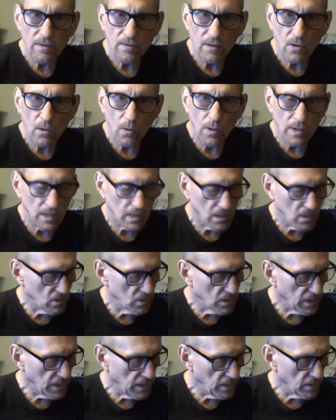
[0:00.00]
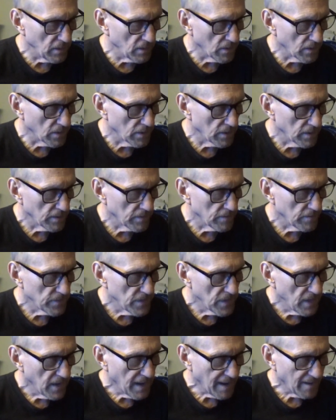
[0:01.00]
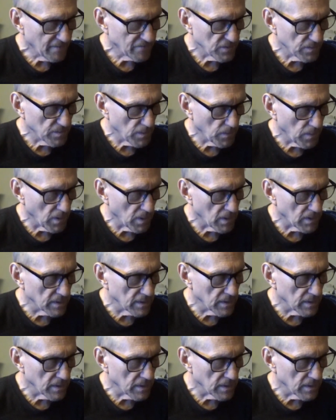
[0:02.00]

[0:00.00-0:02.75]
going here to here, half step apart,